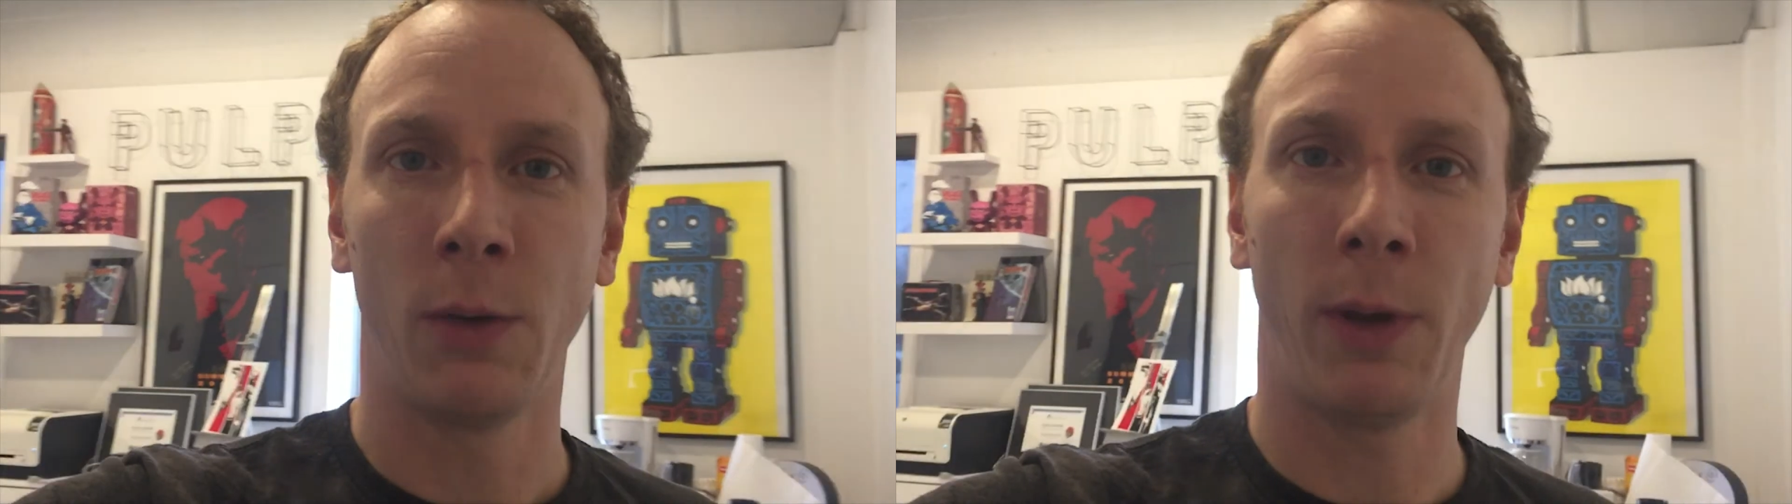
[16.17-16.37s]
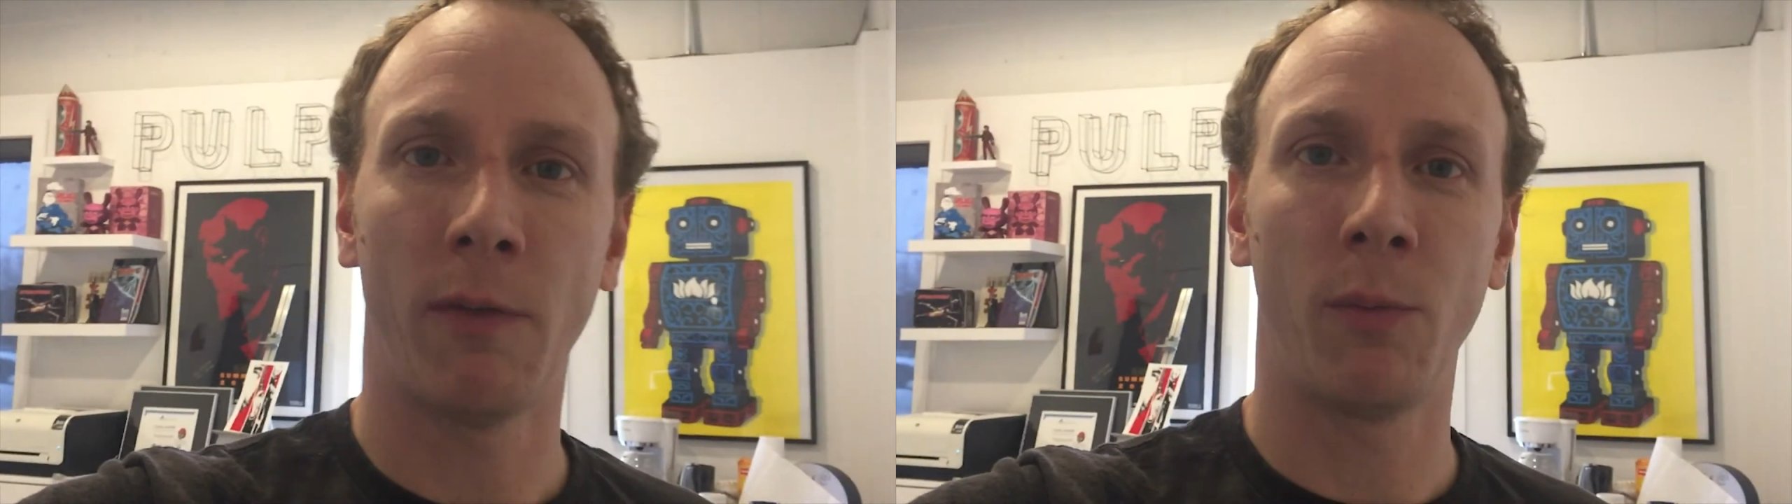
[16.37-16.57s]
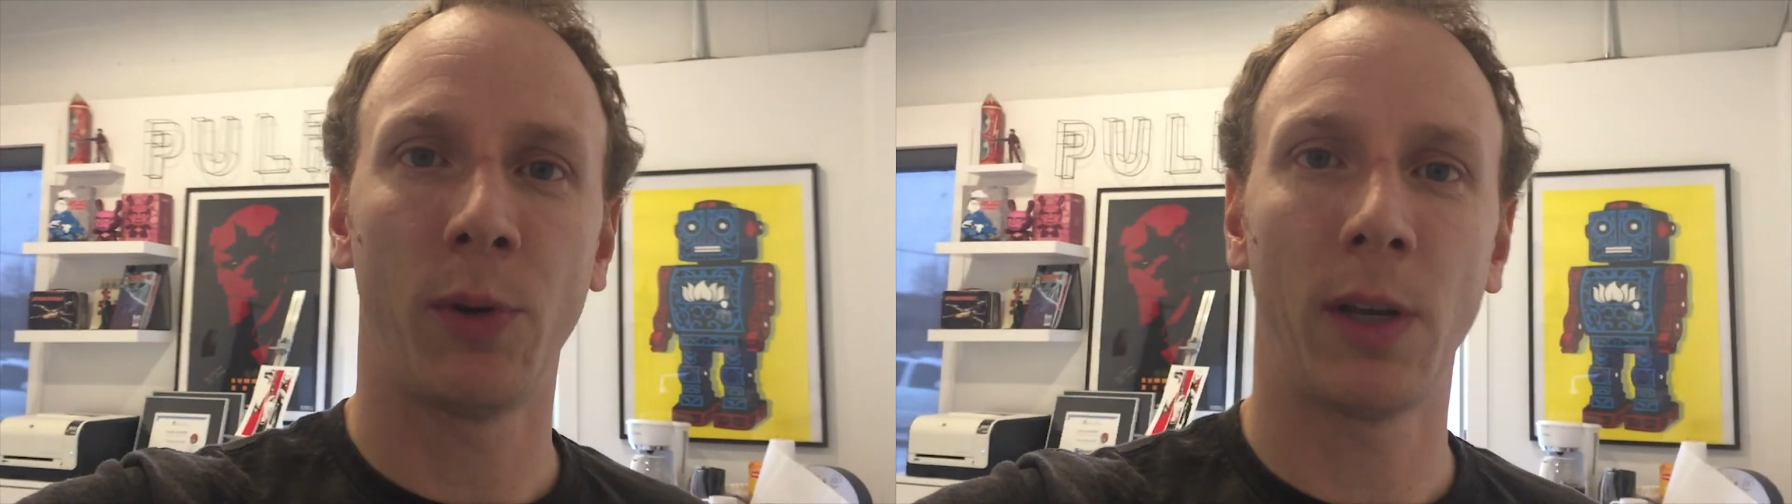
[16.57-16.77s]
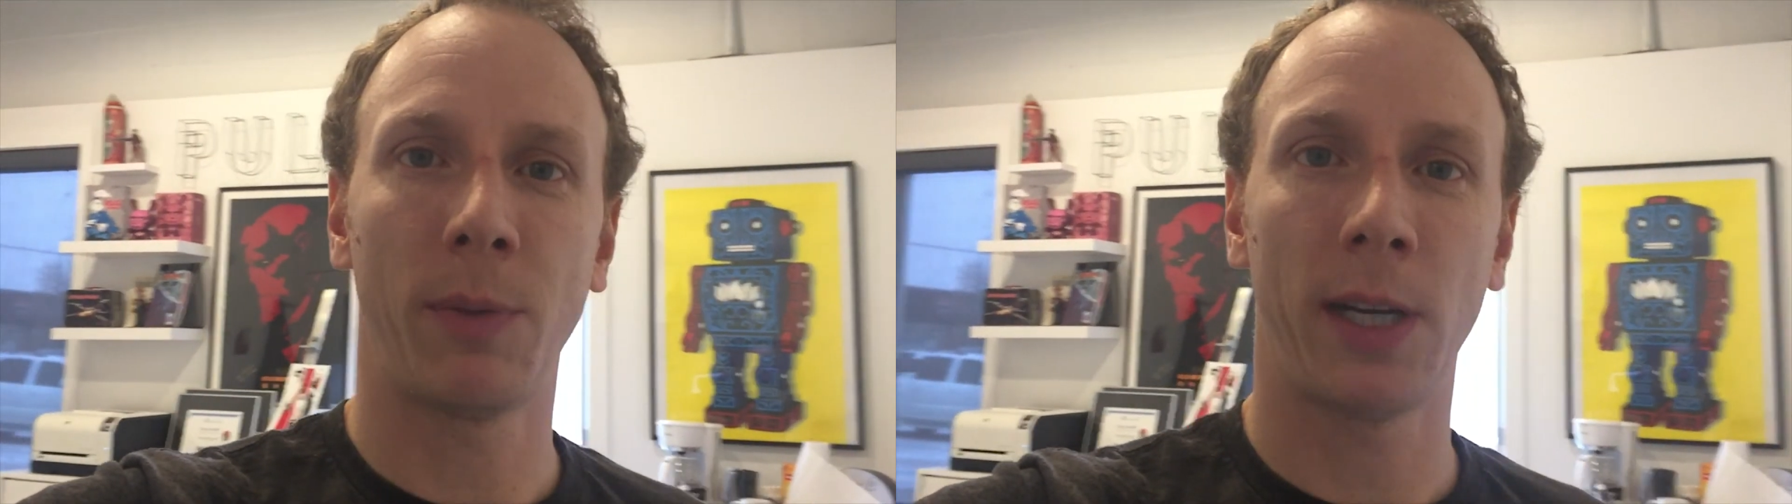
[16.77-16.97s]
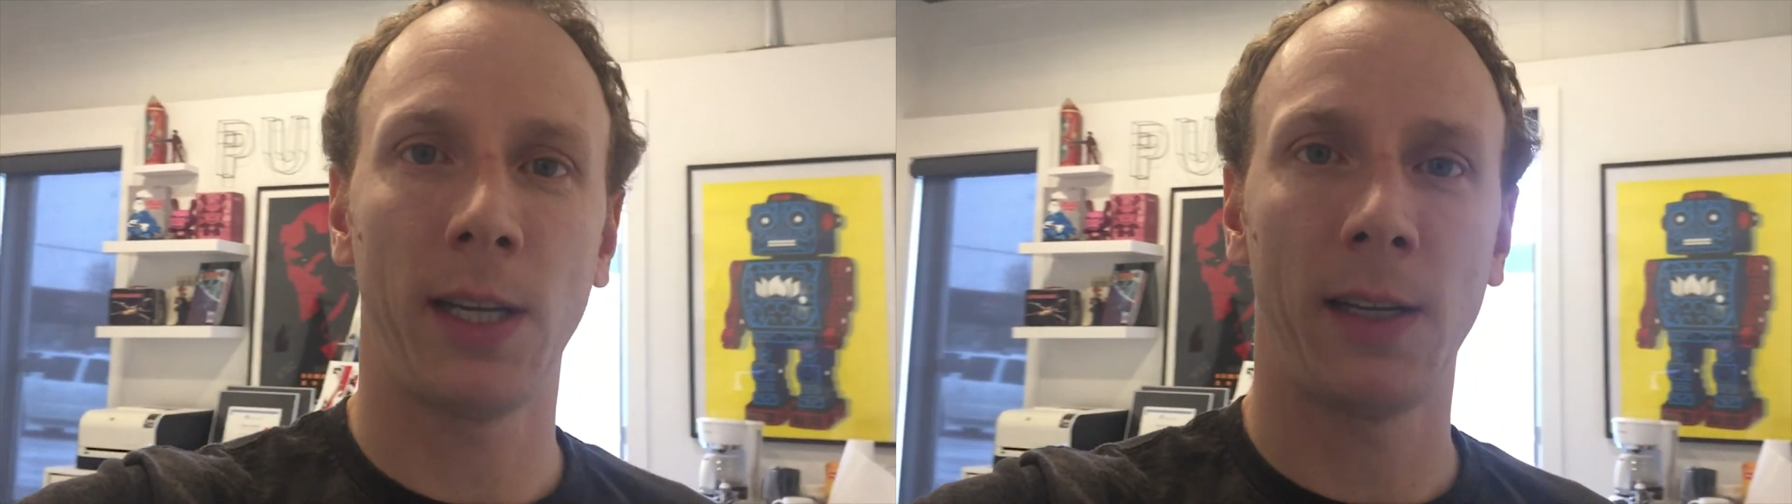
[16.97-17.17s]
We haven't put
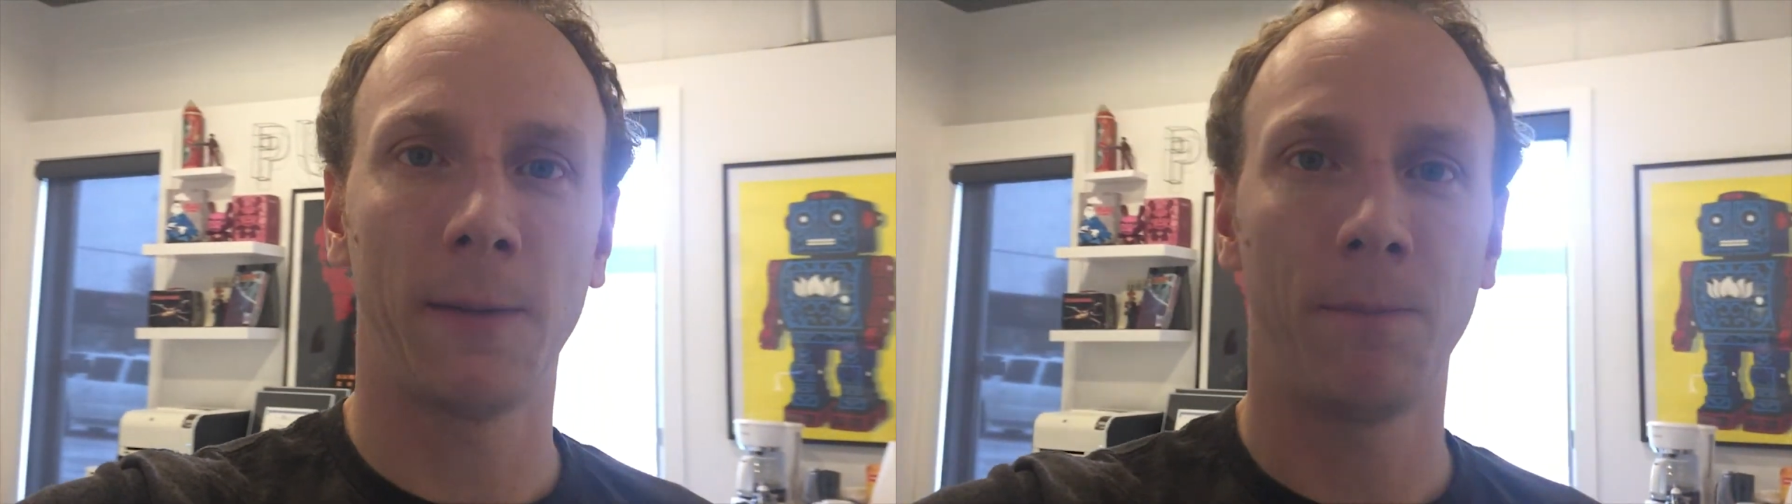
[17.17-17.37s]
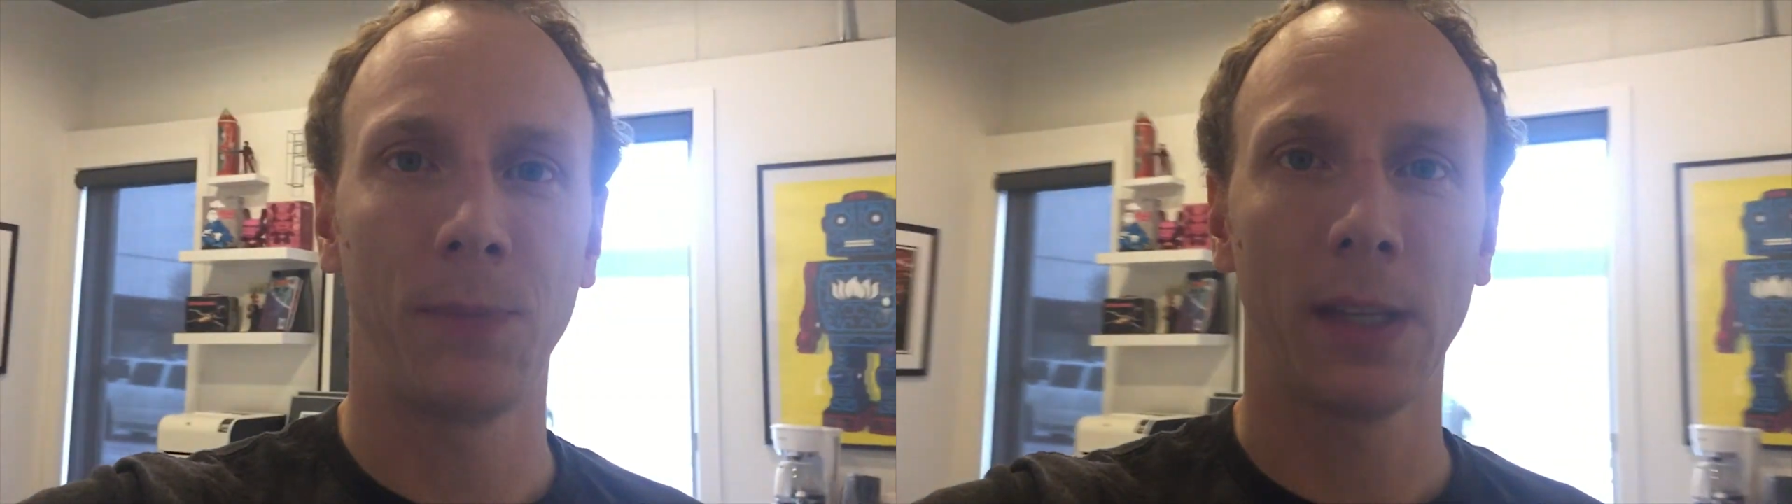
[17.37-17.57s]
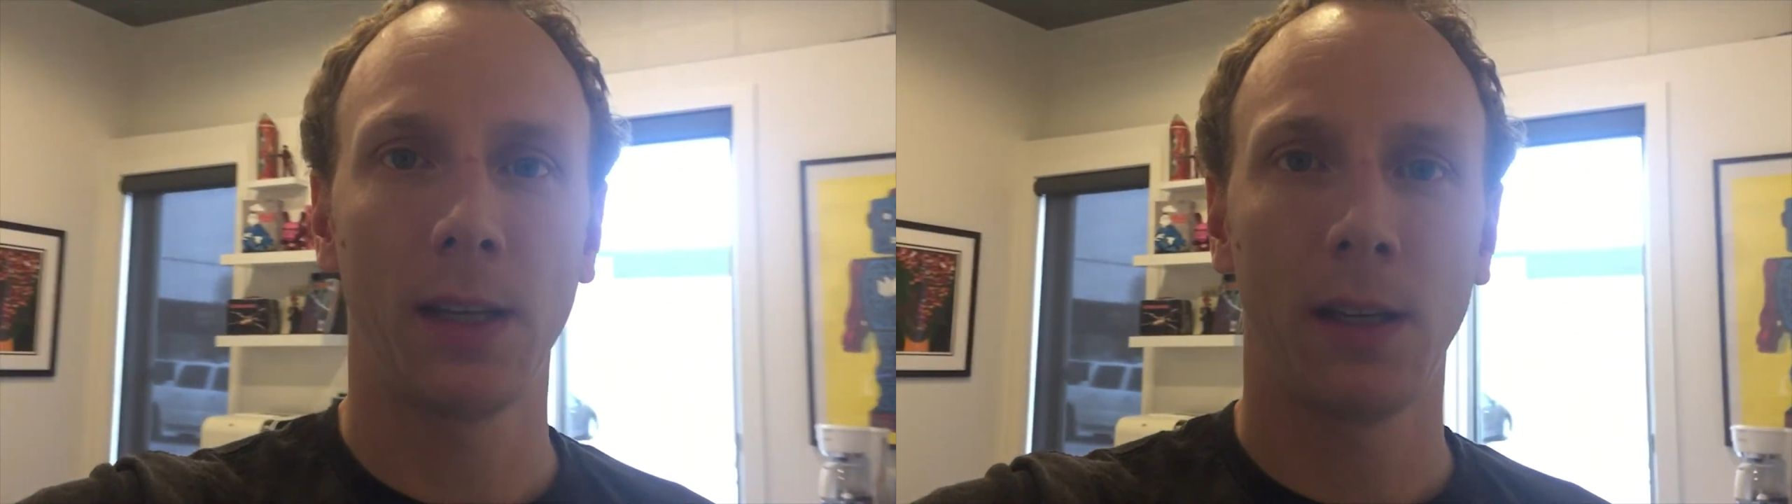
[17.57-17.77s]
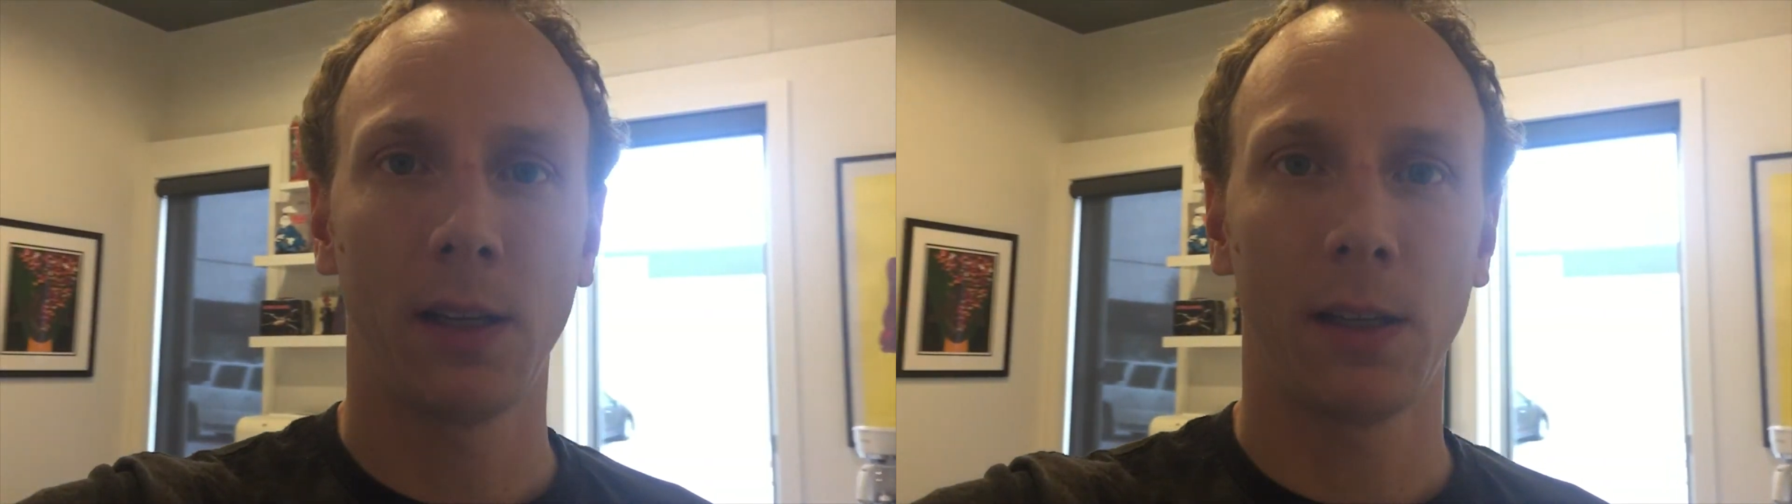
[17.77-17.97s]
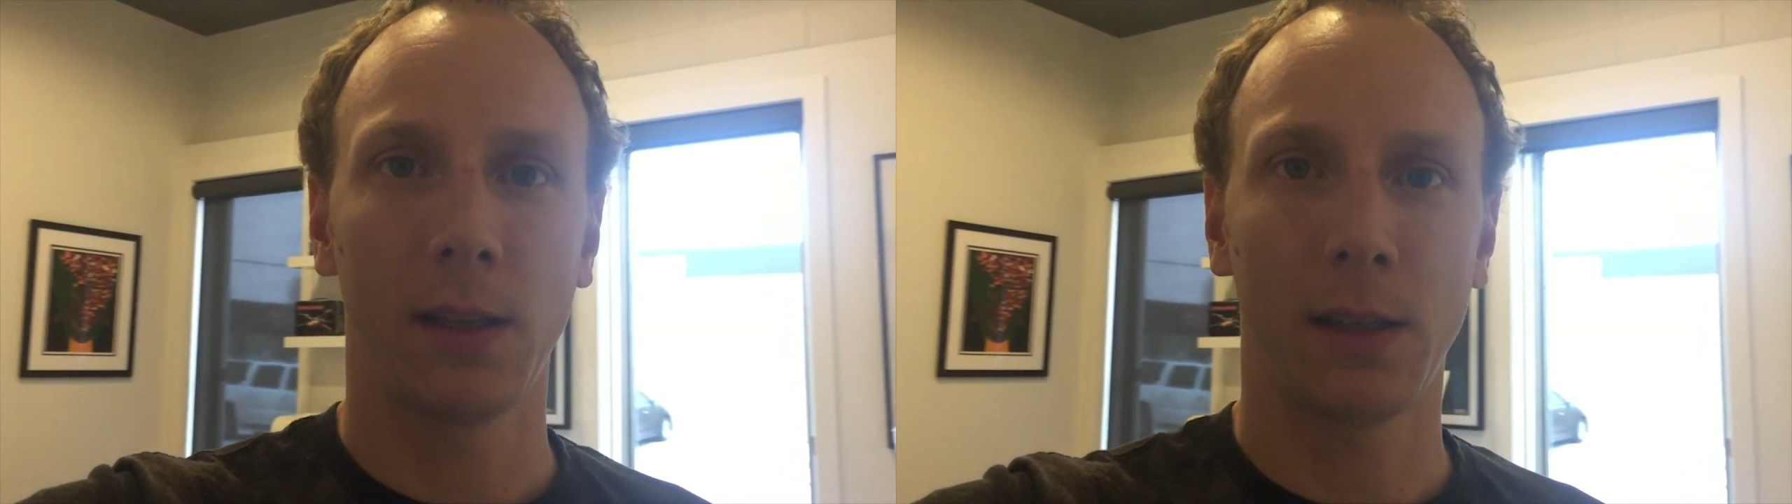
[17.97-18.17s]
up any
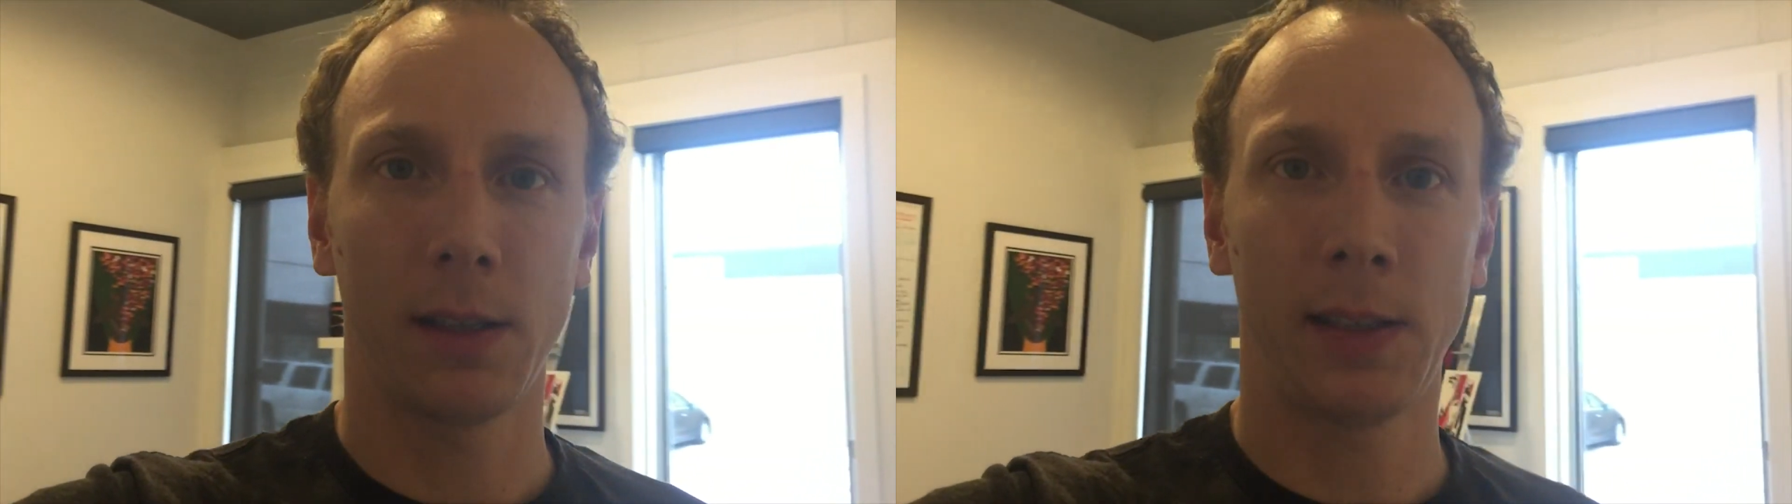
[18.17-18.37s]
uh,